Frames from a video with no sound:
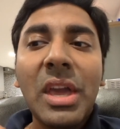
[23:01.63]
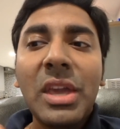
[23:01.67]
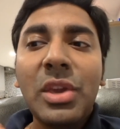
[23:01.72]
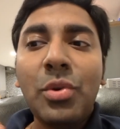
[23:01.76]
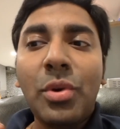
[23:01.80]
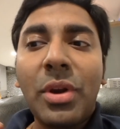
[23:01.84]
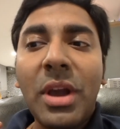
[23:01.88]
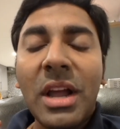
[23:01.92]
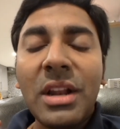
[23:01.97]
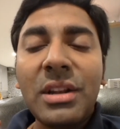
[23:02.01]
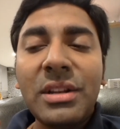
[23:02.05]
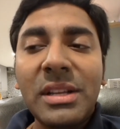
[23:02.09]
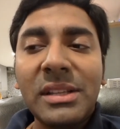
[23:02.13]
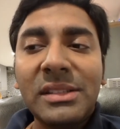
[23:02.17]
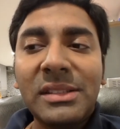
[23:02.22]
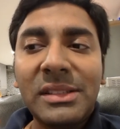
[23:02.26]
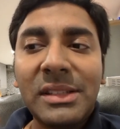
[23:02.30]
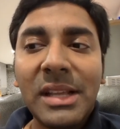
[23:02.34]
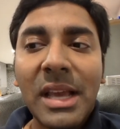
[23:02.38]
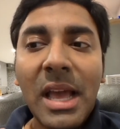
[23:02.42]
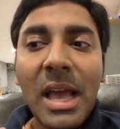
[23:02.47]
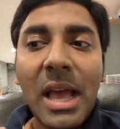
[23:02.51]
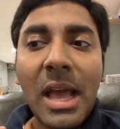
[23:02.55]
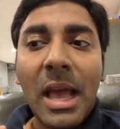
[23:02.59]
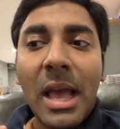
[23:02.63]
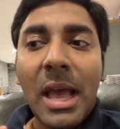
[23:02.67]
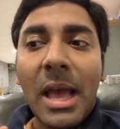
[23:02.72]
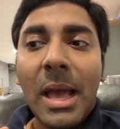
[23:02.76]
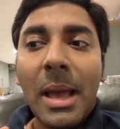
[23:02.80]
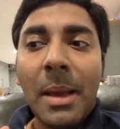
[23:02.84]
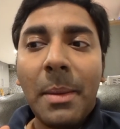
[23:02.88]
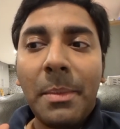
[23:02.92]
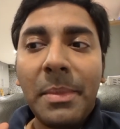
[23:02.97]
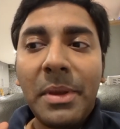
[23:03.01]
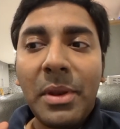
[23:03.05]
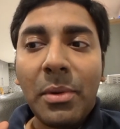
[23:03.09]
you can't just
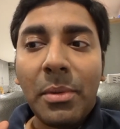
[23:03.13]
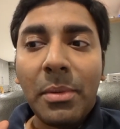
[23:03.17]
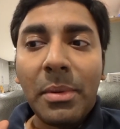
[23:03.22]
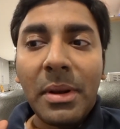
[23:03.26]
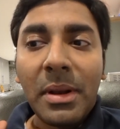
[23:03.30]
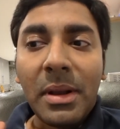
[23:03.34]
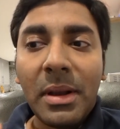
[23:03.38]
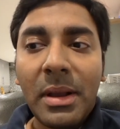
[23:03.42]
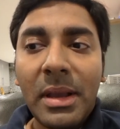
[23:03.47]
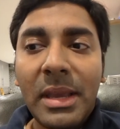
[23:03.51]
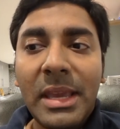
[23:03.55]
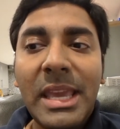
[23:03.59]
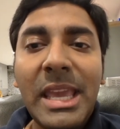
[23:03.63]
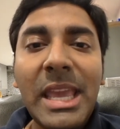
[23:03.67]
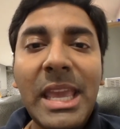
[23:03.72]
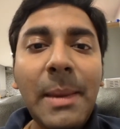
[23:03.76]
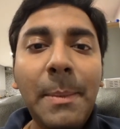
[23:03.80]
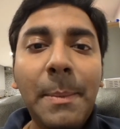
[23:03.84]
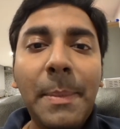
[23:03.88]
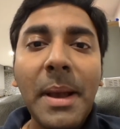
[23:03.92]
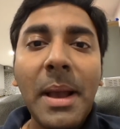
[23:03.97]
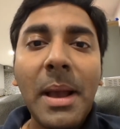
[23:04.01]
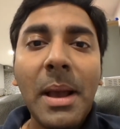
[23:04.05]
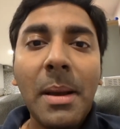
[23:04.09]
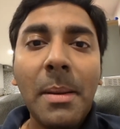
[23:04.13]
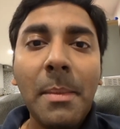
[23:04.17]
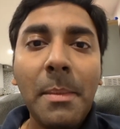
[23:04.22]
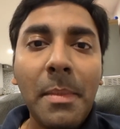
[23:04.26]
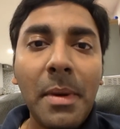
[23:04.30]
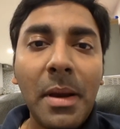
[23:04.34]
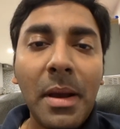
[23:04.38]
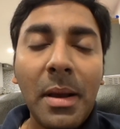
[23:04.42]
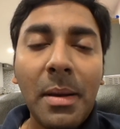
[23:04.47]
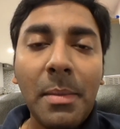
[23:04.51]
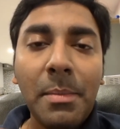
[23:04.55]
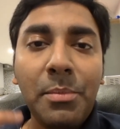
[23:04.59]
keep
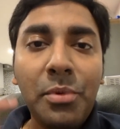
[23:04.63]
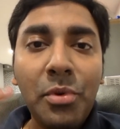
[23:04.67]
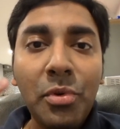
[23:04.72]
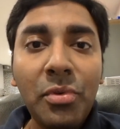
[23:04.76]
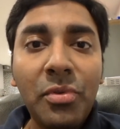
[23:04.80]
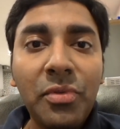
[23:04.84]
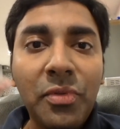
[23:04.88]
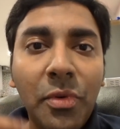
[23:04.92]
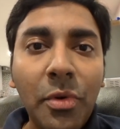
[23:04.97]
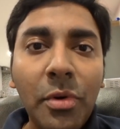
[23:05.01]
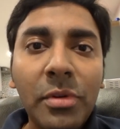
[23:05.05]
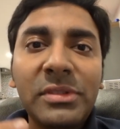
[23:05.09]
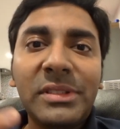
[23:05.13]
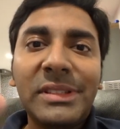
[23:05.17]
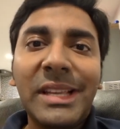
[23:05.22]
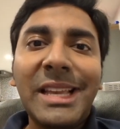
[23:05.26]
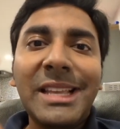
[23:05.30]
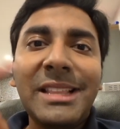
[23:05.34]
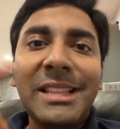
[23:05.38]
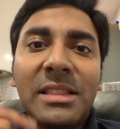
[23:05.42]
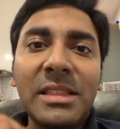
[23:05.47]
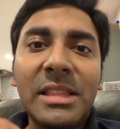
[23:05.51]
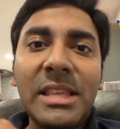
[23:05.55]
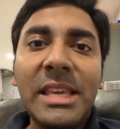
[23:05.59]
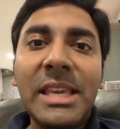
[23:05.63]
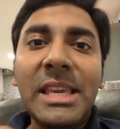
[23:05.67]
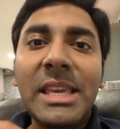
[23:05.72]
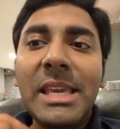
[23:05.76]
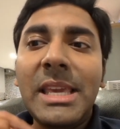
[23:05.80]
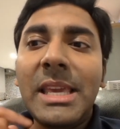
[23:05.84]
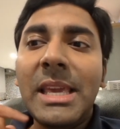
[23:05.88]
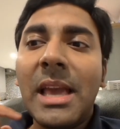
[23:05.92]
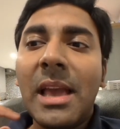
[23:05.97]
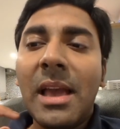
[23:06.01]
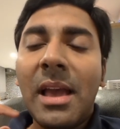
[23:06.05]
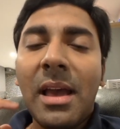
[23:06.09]
brute forcing
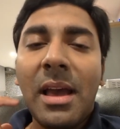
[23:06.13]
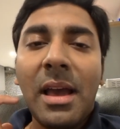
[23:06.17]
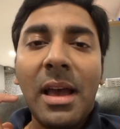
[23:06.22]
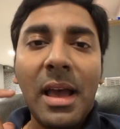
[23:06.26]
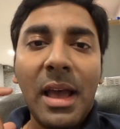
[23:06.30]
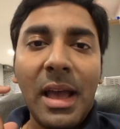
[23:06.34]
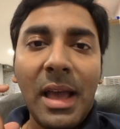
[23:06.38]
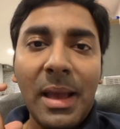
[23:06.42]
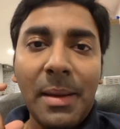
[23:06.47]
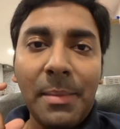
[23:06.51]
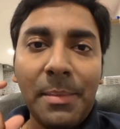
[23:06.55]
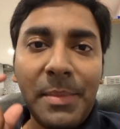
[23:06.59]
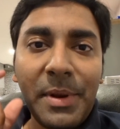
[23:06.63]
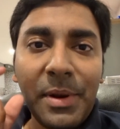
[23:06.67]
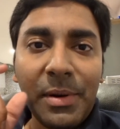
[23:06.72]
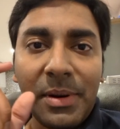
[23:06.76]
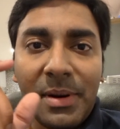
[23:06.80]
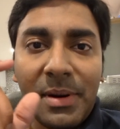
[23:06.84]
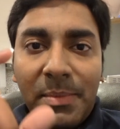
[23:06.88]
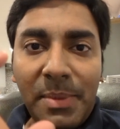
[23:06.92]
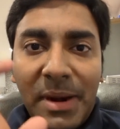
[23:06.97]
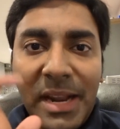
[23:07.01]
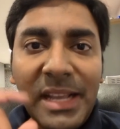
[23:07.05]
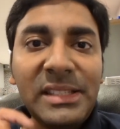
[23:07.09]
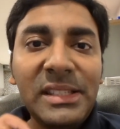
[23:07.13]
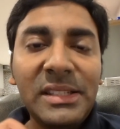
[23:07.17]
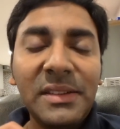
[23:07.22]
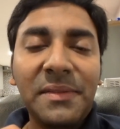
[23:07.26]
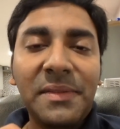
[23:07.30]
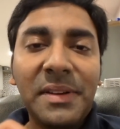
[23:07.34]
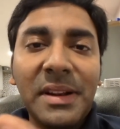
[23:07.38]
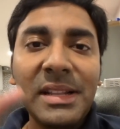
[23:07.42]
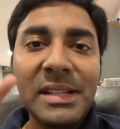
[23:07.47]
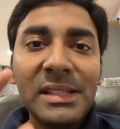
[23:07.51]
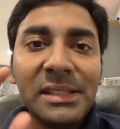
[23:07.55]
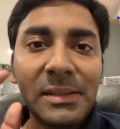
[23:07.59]
the price
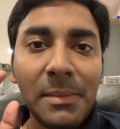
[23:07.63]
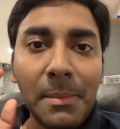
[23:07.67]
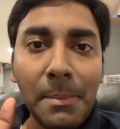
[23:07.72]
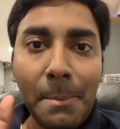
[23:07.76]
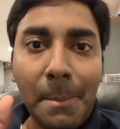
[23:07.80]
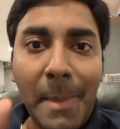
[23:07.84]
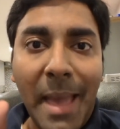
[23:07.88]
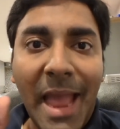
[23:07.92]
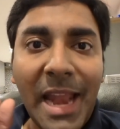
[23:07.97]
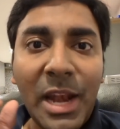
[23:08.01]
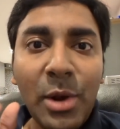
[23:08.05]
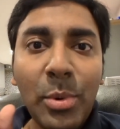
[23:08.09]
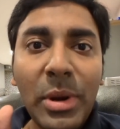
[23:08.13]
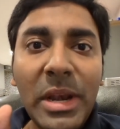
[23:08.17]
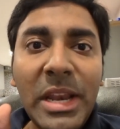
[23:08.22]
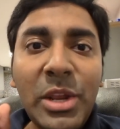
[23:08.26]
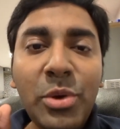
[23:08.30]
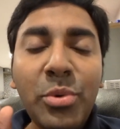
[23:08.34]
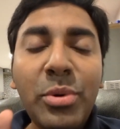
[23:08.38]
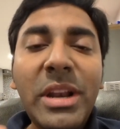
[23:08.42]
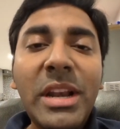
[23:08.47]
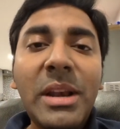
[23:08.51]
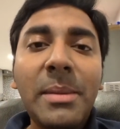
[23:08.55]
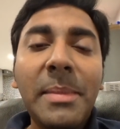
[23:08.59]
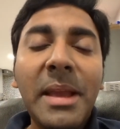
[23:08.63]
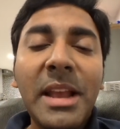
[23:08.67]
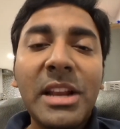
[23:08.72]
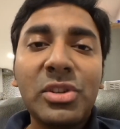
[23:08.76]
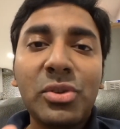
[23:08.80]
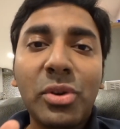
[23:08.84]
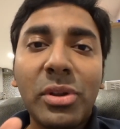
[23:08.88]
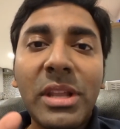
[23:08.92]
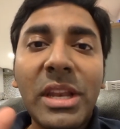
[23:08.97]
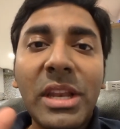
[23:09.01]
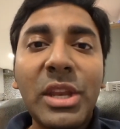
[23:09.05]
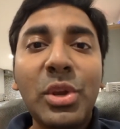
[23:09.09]
difference manually. You need to make
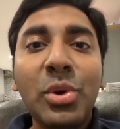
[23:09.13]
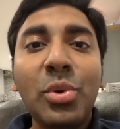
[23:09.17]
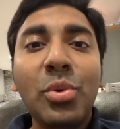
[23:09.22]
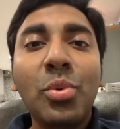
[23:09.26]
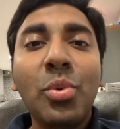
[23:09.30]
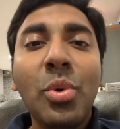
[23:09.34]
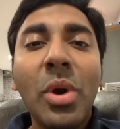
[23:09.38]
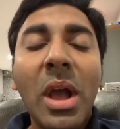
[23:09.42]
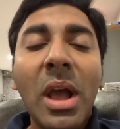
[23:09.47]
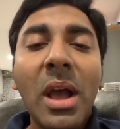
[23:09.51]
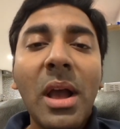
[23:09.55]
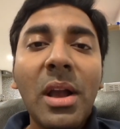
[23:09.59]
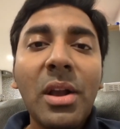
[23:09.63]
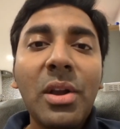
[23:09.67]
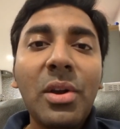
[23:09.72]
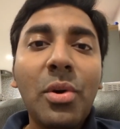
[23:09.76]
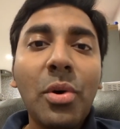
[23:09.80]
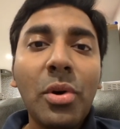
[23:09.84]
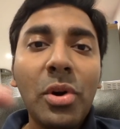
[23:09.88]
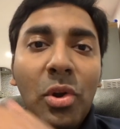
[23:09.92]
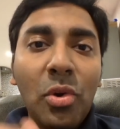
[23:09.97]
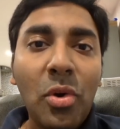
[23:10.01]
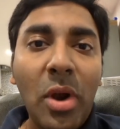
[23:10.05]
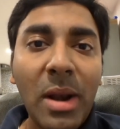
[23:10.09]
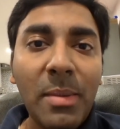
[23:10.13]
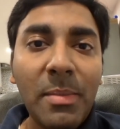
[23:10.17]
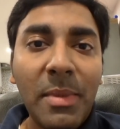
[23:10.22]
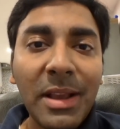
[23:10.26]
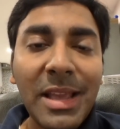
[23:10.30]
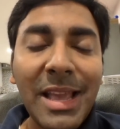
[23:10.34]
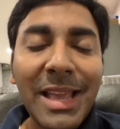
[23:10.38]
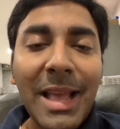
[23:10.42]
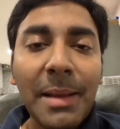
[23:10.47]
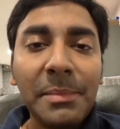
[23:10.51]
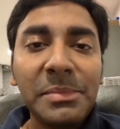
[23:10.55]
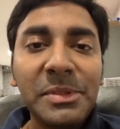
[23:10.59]
sure that you go to
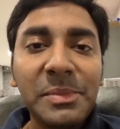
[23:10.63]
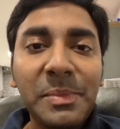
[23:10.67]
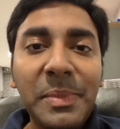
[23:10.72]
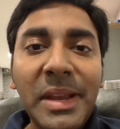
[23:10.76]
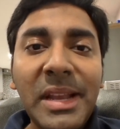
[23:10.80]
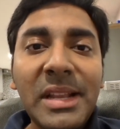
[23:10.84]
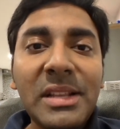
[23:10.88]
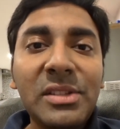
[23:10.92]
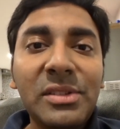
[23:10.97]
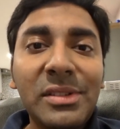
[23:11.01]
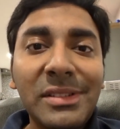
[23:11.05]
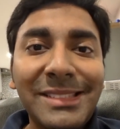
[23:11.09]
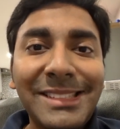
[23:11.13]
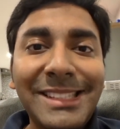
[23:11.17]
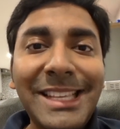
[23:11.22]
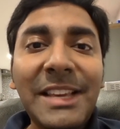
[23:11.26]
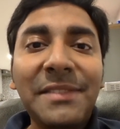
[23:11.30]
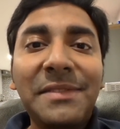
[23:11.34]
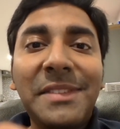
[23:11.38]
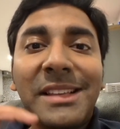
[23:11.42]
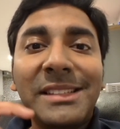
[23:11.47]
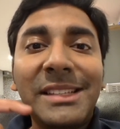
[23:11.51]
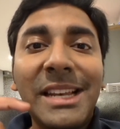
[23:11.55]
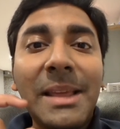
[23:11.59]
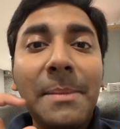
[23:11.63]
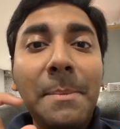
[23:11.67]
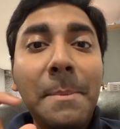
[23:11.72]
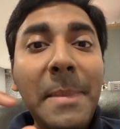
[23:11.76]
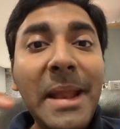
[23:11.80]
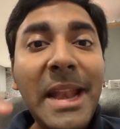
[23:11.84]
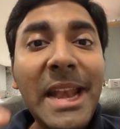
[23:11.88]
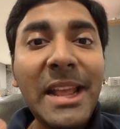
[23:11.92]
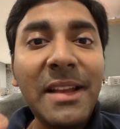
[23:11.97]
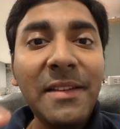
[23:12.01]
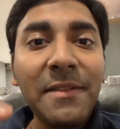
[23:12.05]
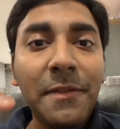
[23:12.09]
CoinMarketCap's page to see if there's any
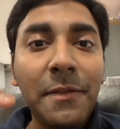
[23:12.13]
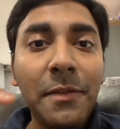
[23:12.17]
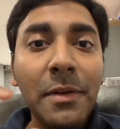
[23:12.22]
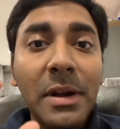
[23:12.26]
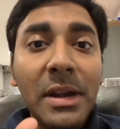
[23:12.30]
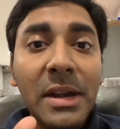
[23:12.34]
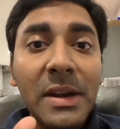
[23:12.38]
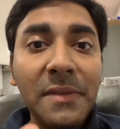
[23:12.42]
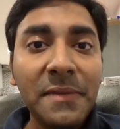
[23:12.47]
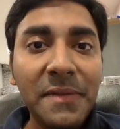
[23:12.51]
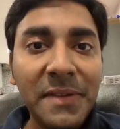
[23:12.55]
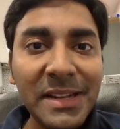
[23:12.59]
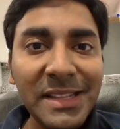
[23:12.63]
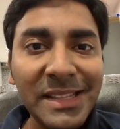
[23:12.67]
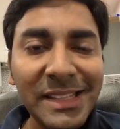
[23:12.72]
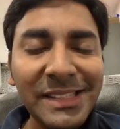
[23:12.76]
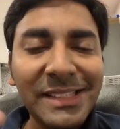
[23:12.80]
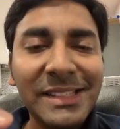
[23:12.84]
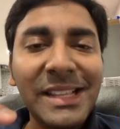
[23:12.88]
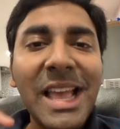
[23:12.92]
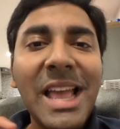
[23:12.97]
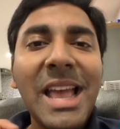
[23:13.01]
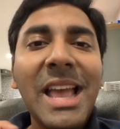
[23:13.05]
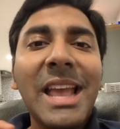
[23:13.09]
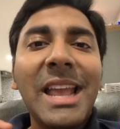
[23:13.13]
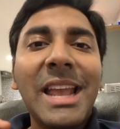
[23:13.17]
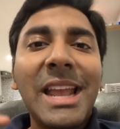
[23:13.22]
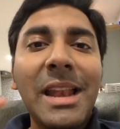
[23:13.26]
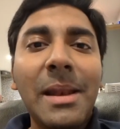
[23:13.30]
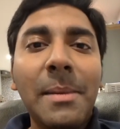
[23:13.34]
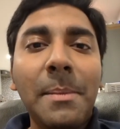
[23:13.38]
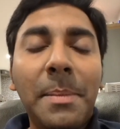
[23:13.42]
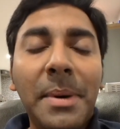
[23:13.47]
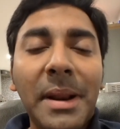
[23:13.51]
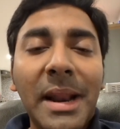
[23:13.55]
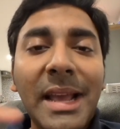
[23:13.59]
meaningful difference
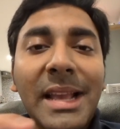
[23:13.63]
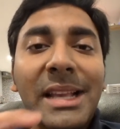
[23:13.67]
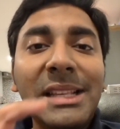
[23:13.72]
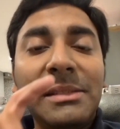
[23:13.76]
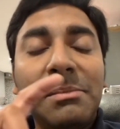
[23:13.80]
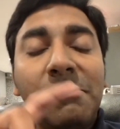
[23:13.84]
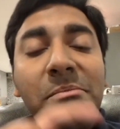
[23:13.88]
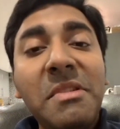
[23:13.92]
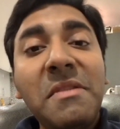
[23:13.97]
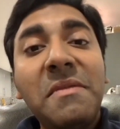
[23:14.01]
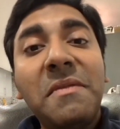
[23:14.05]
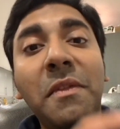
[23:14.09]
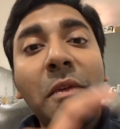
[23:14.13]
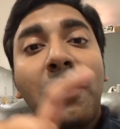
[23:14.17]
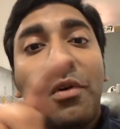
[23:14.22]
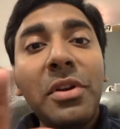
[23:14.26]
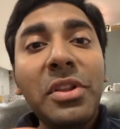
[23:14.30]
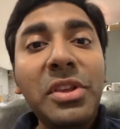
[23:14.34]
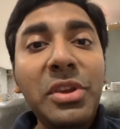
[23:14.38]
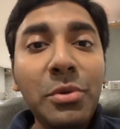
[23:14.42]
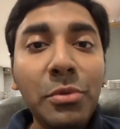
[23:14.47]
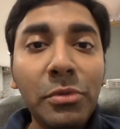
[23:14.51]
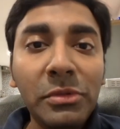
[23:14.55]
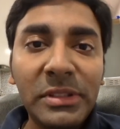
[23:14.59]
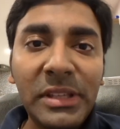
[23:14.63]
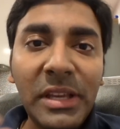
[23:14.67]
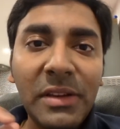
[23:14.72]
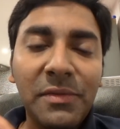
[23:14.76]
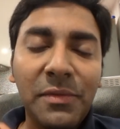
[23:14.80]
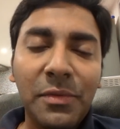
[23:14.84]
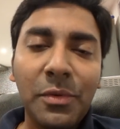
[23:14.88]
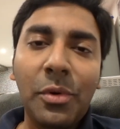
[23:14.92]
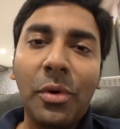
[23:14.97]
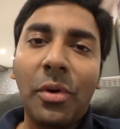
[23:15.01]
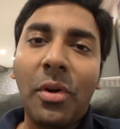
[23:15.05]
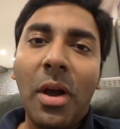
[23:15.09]
in price before using
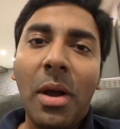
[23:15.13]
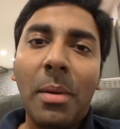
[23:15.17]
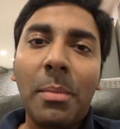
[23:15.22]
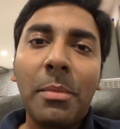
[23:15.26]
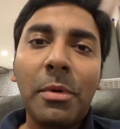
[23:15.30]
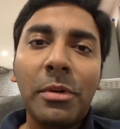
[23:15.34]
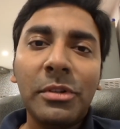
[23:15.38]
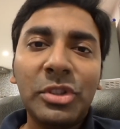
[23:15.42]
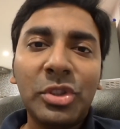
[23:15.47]
Furucombo.